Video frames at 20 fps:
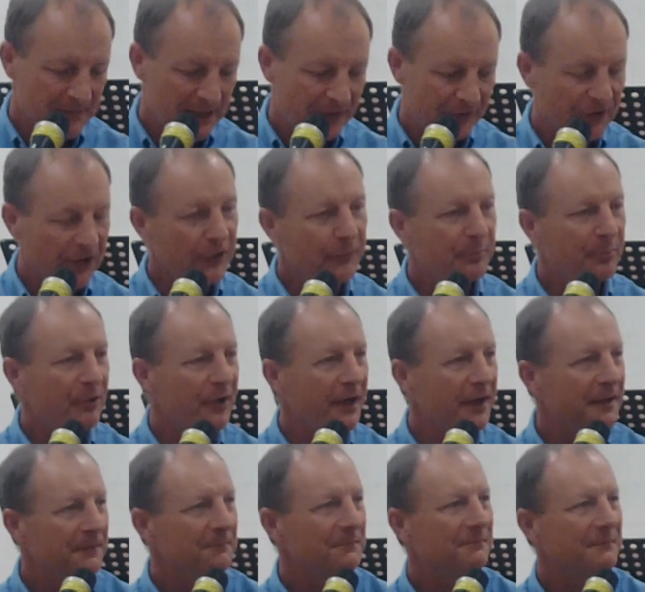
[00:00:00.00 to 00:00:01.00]
So let's
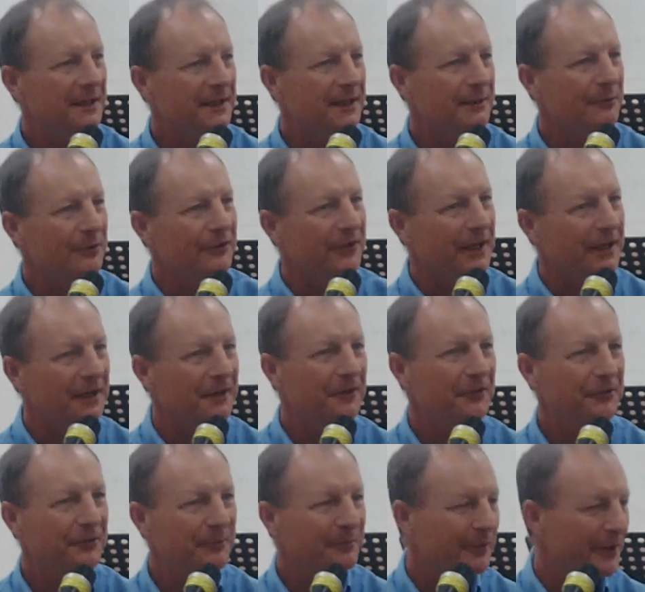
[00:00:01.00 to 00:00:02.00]
pray, and then we'll take
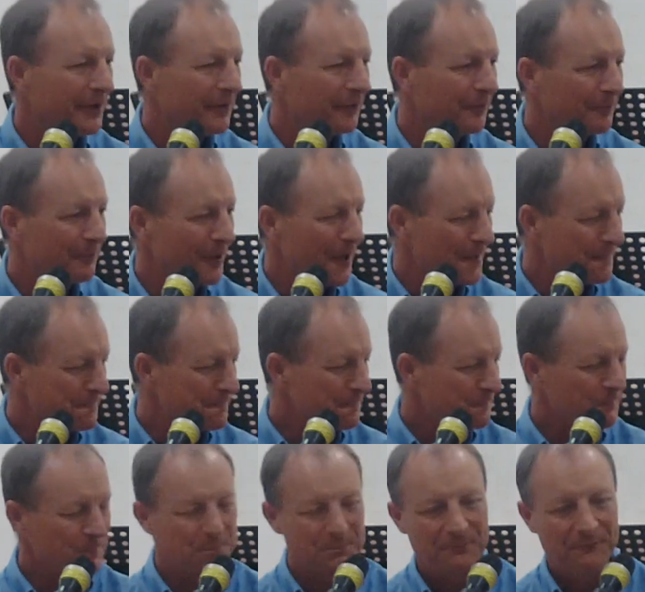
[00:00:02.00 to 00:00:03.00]
some bread and some wine.
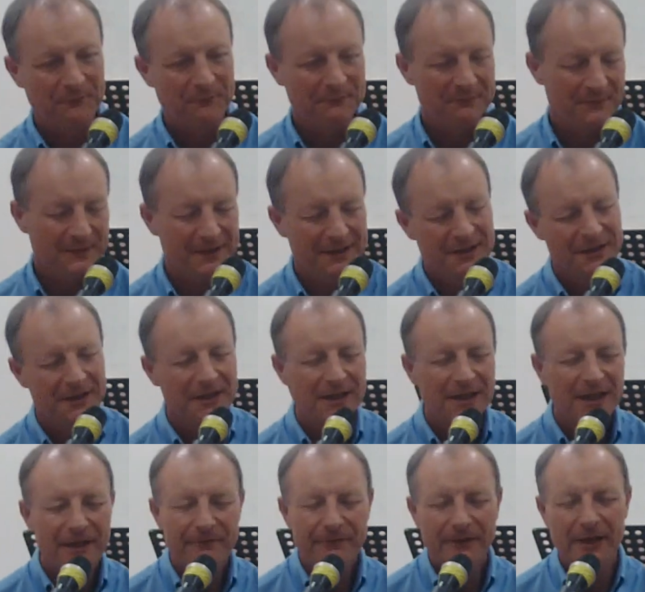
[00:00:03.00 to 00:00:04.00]

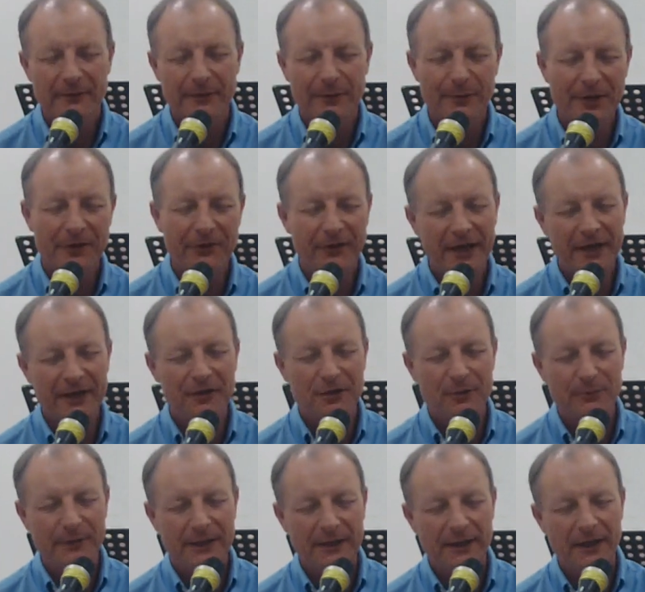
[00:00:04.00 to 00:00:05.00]
Father, we want to thank you
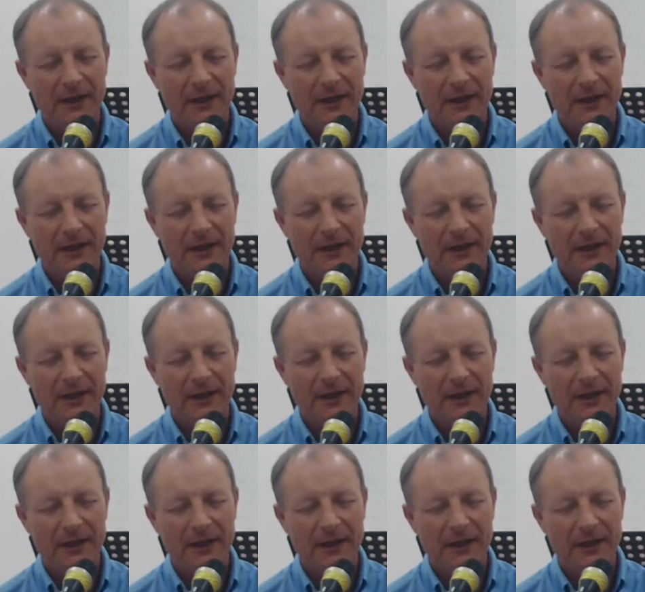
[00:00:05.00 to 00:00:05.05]
that we